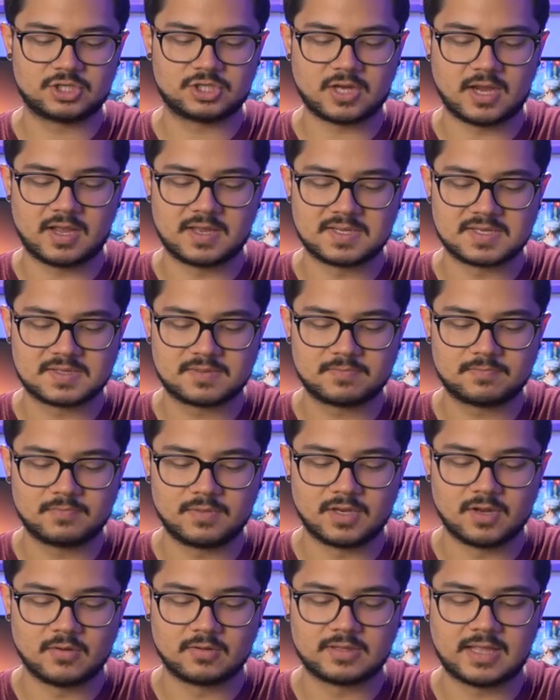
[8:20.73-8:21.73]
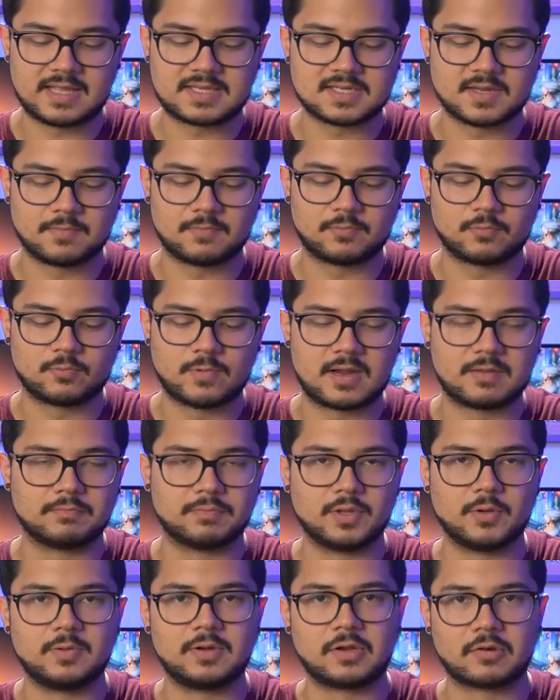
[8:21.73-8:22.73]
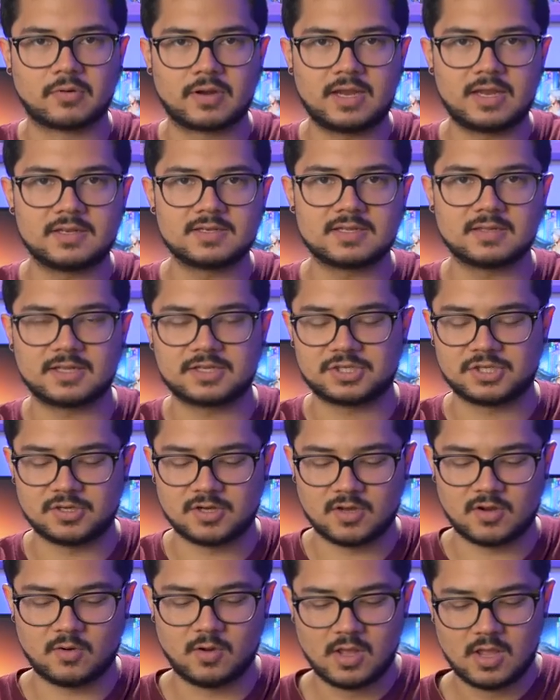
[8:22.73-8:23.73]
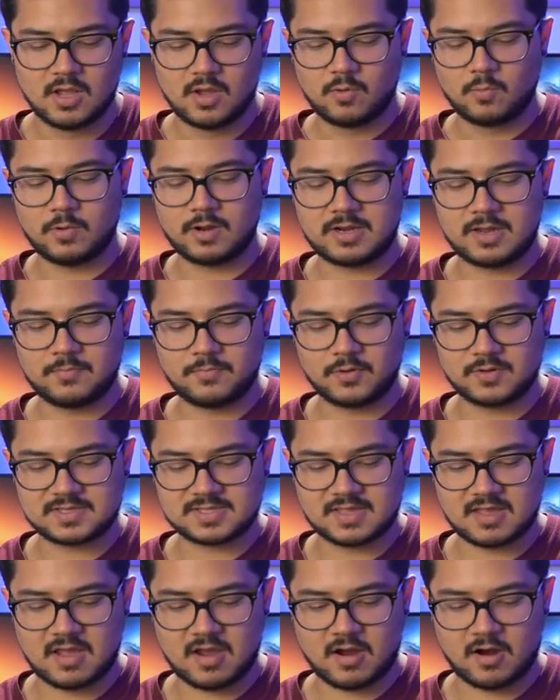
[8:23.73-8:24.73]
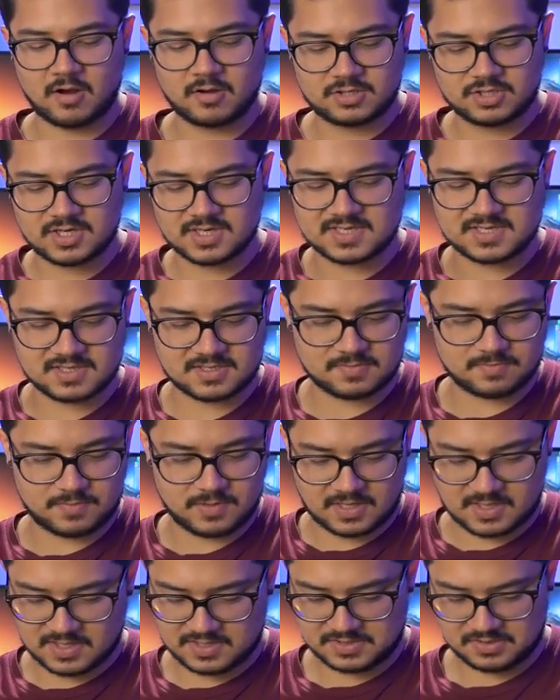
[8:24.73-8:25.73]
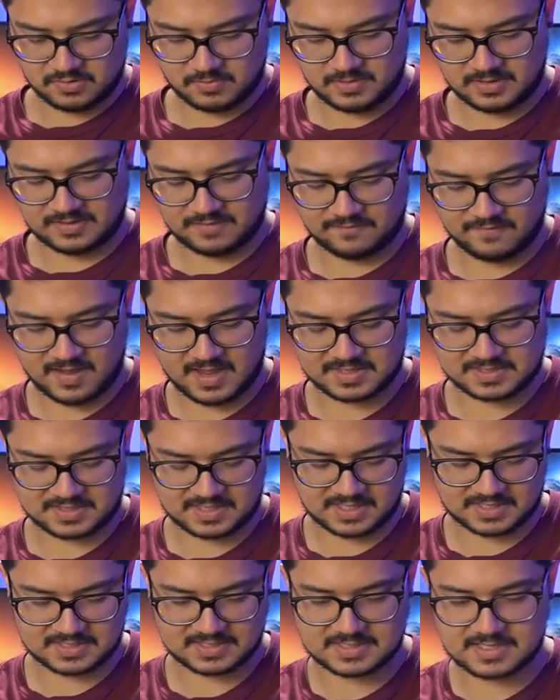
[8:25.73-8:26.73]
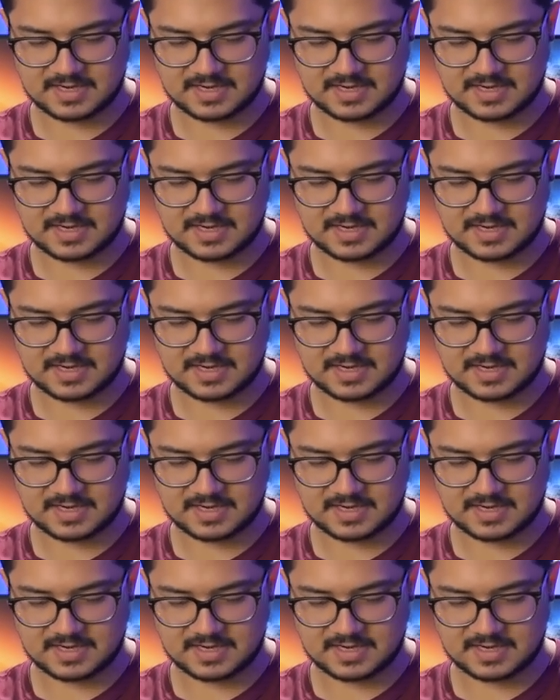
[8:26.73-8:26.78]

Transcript: shines, lights up red, blue, and green to let you know what inputs they are, just because you're really fancy and